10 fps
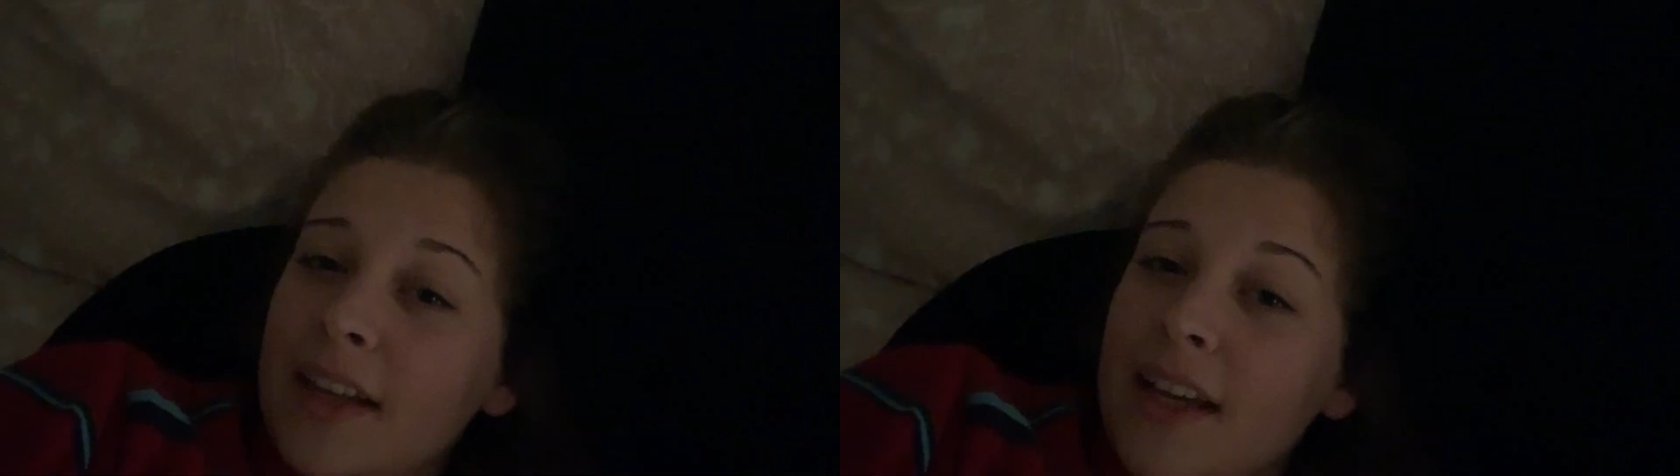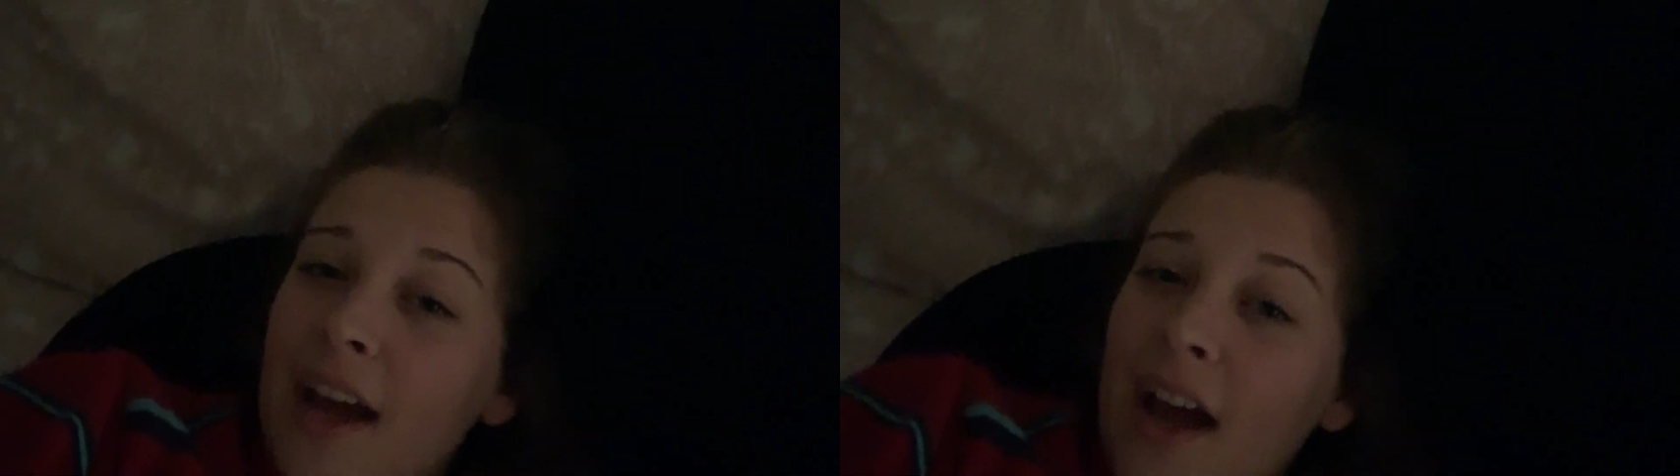
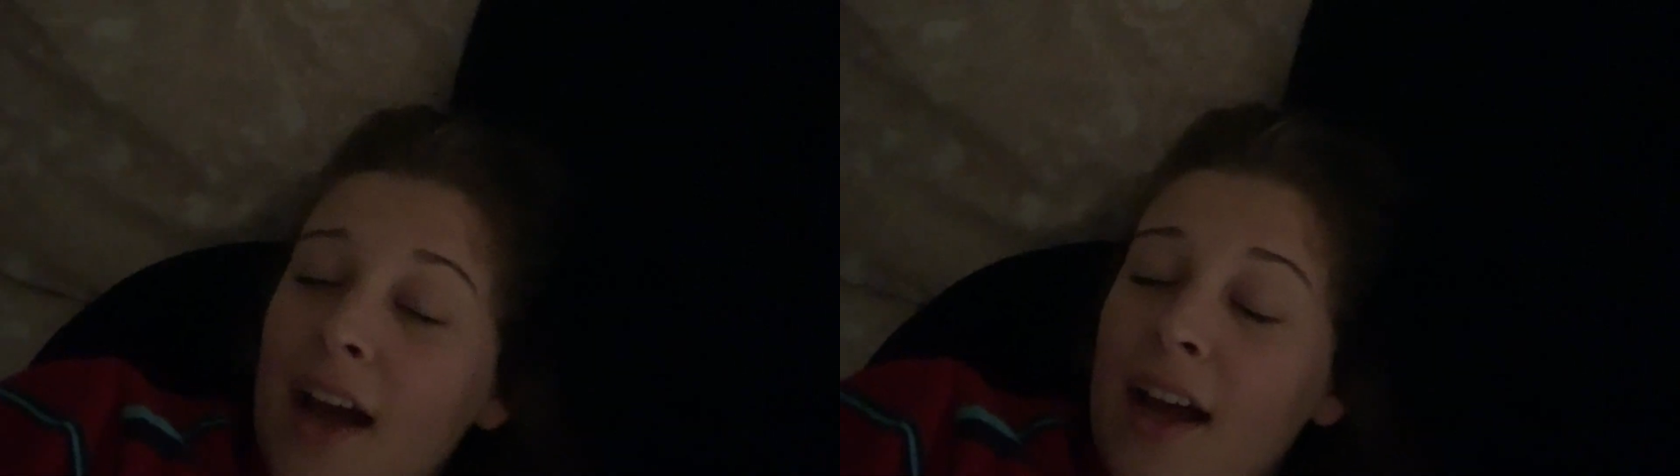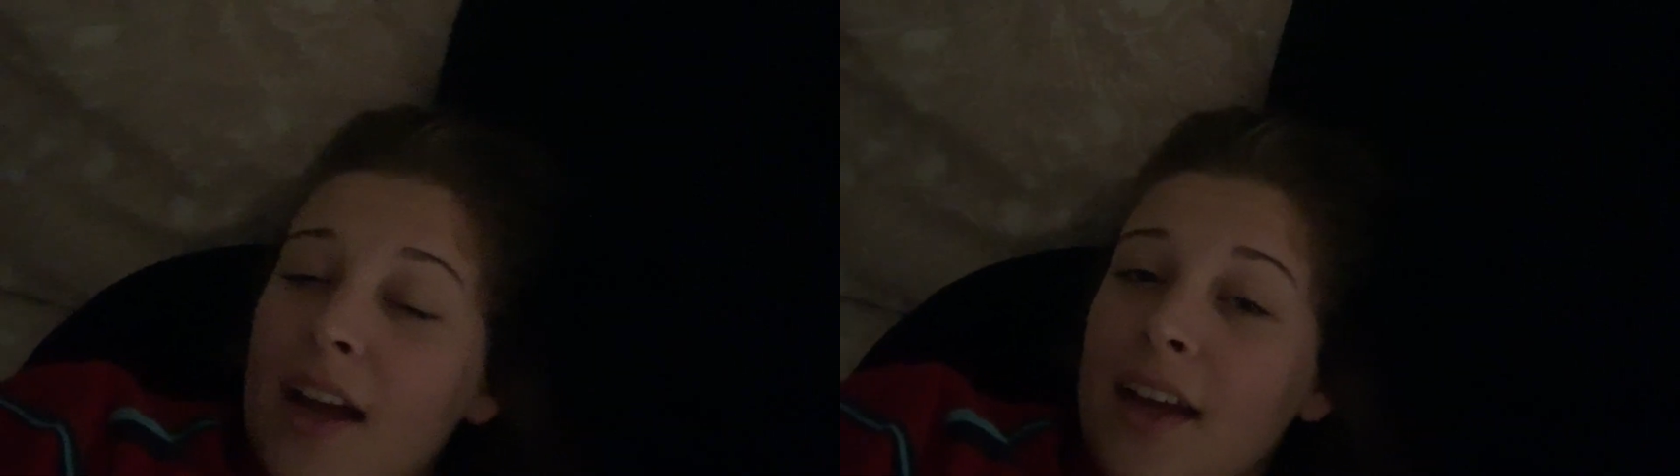and
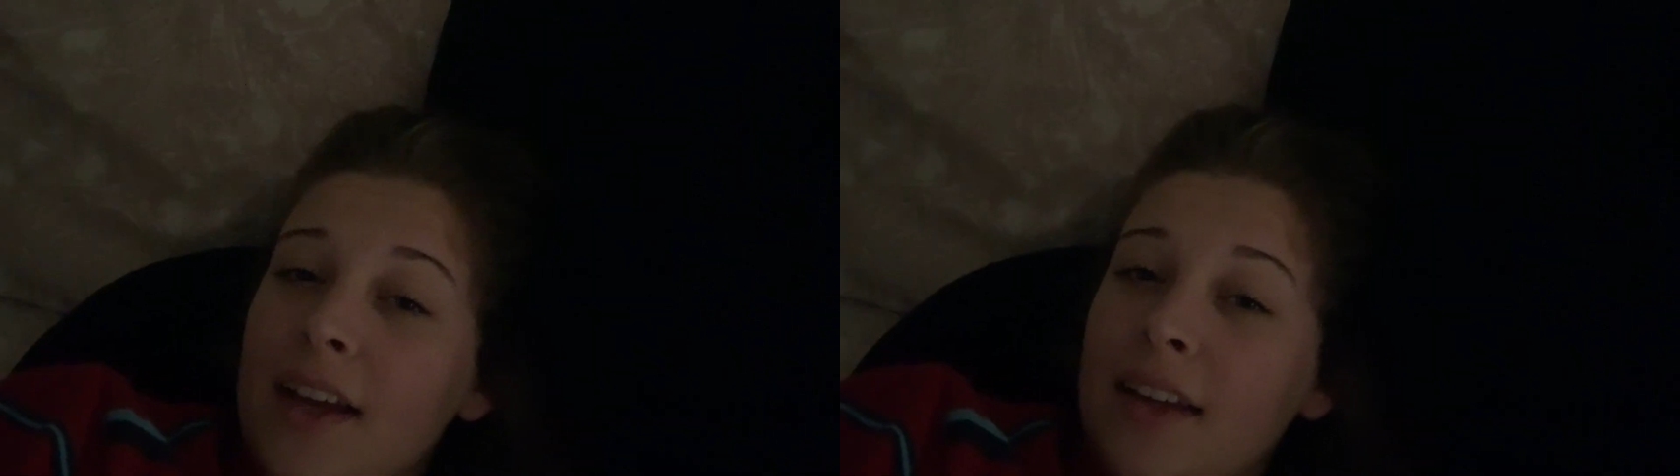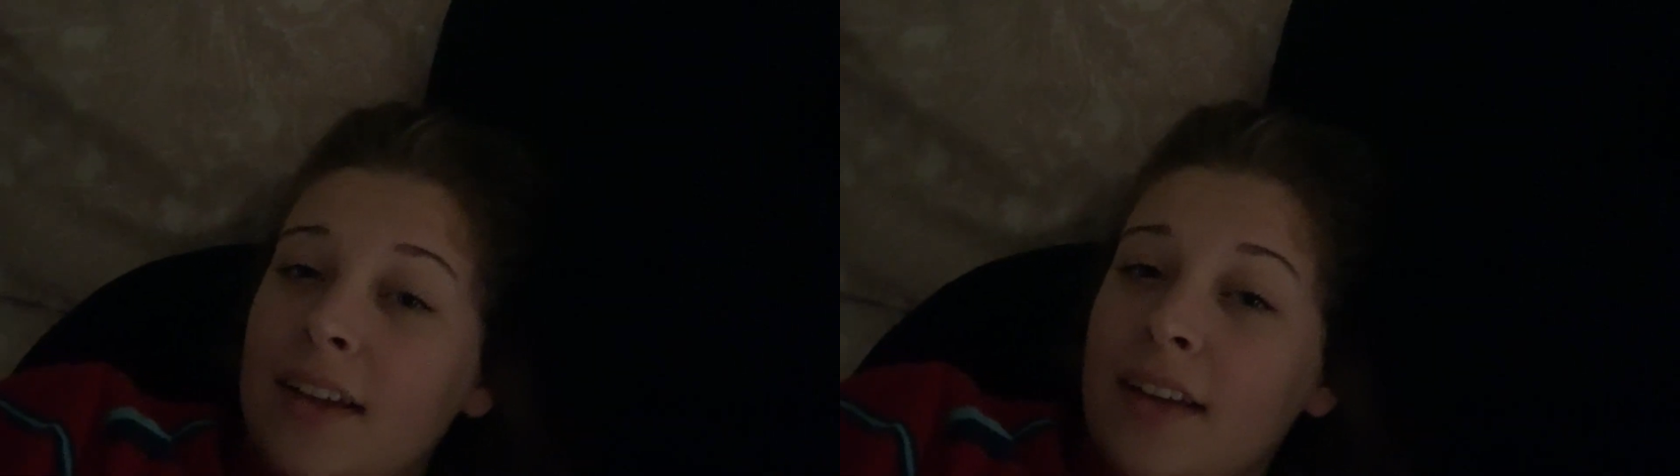
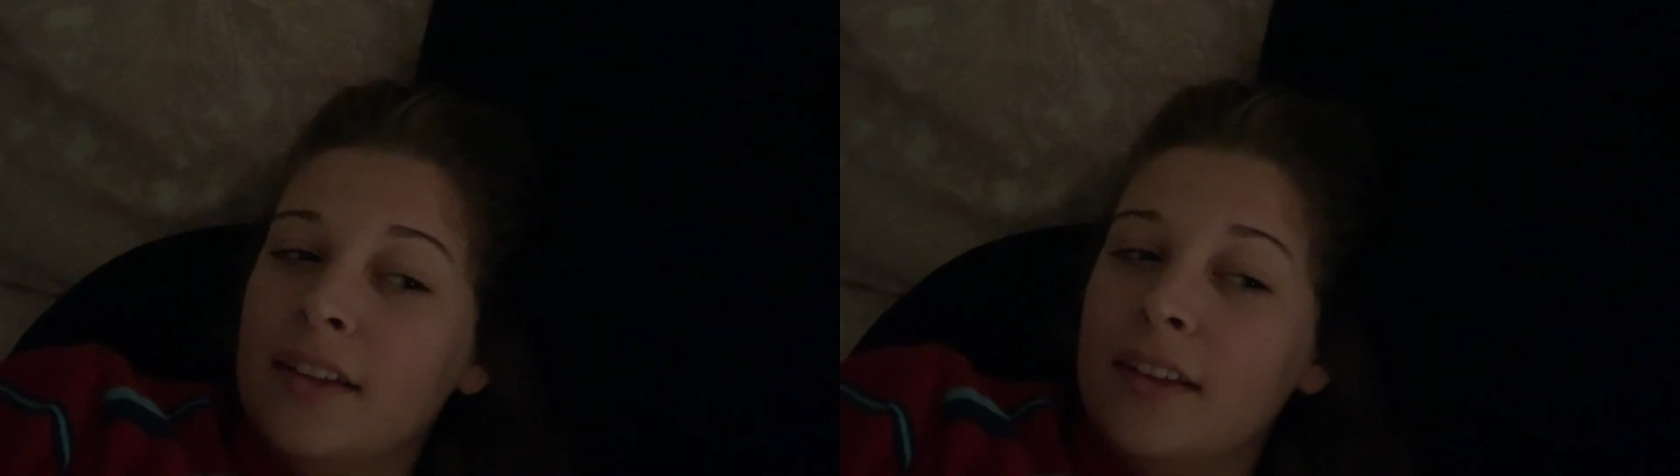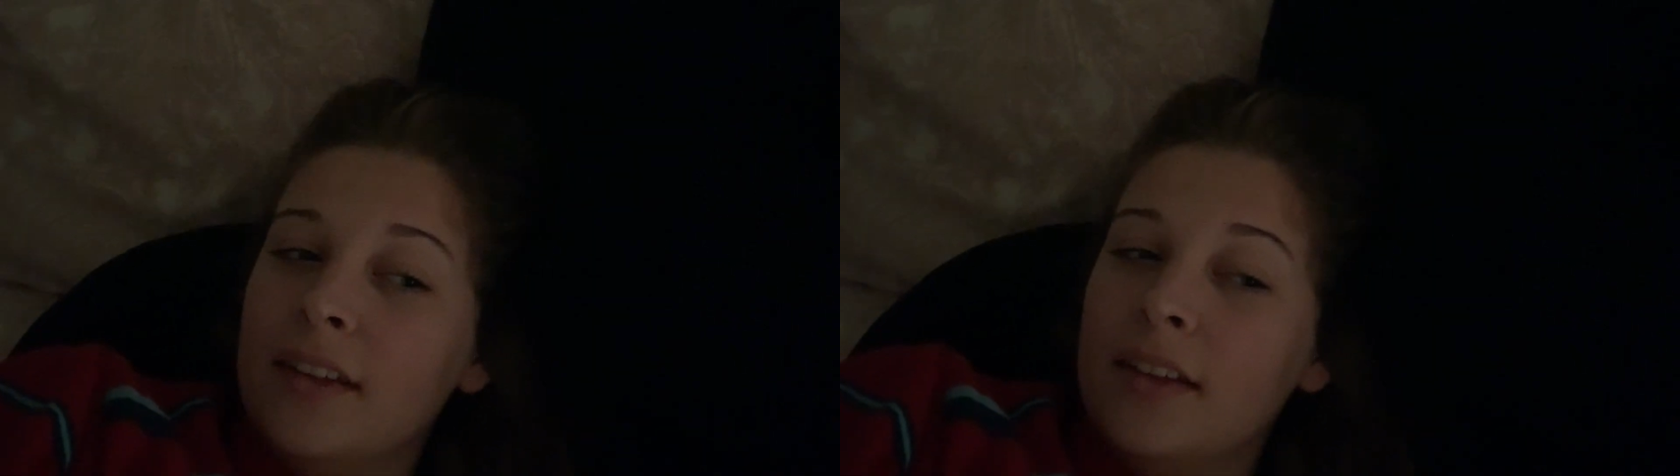I
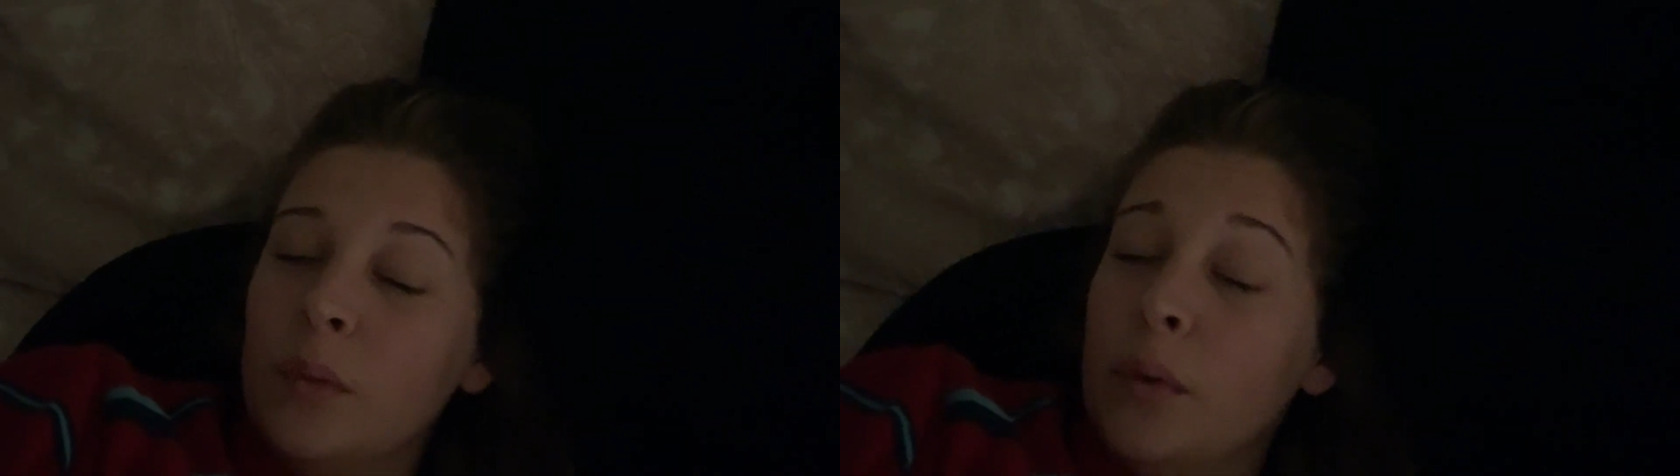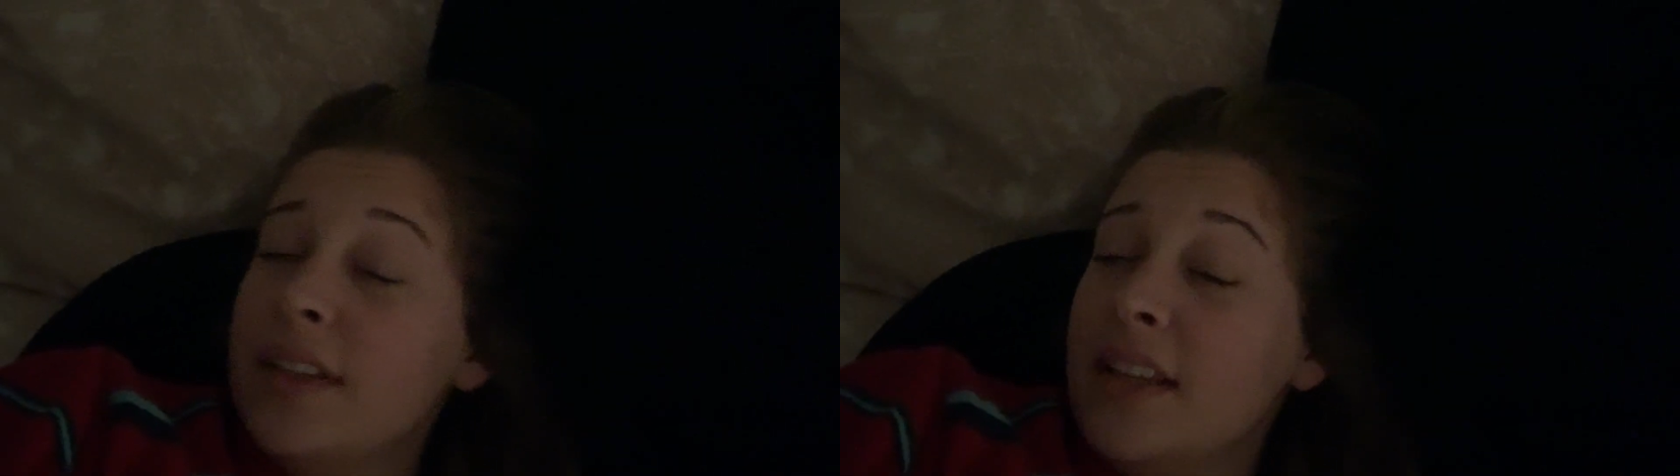
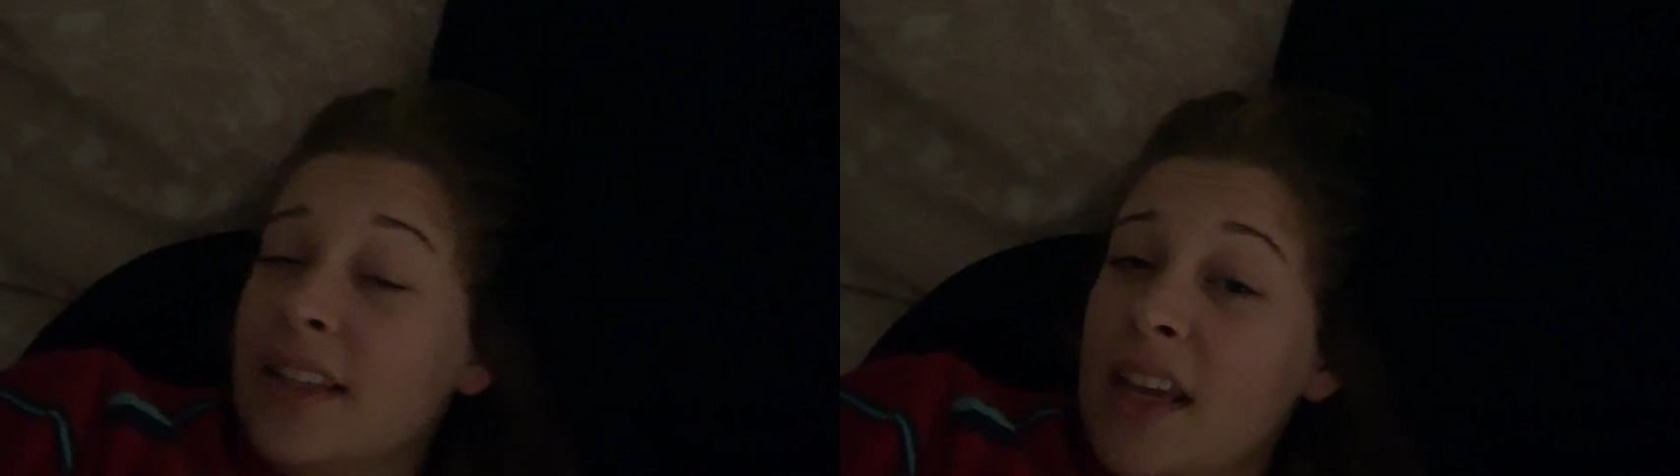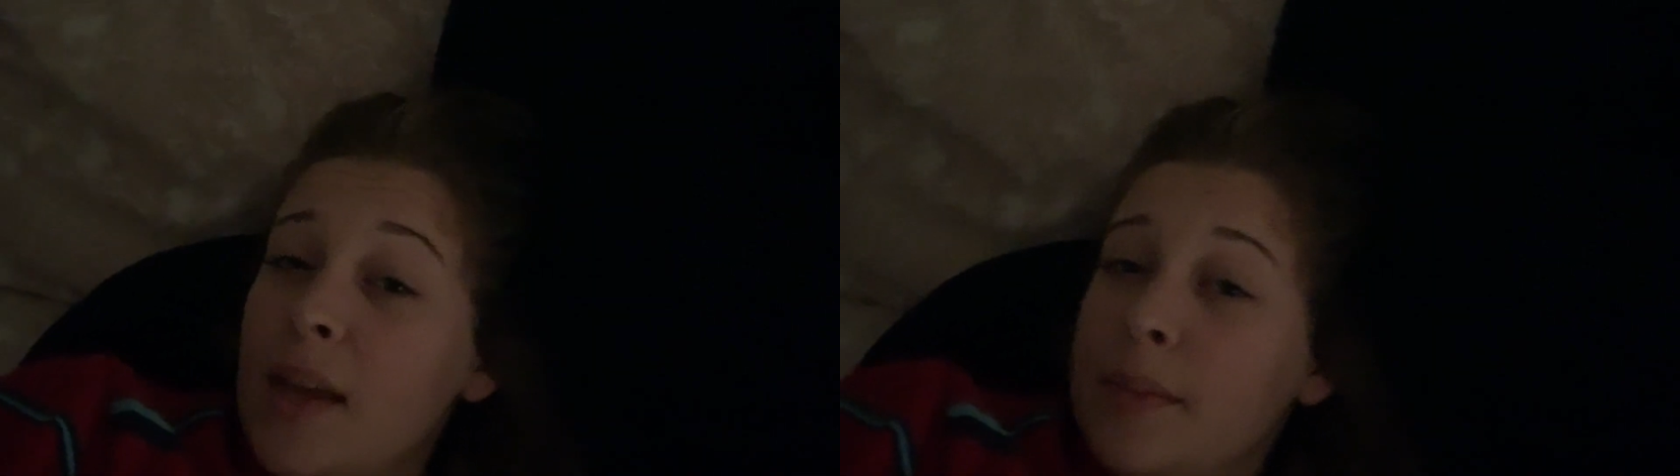was
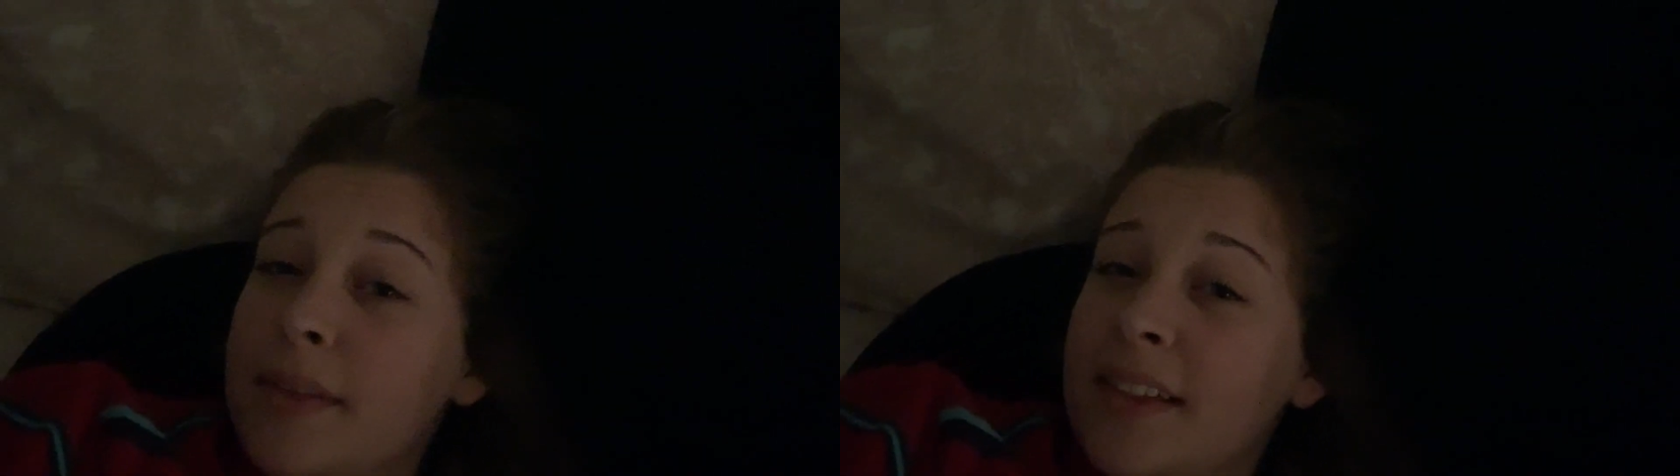asleep.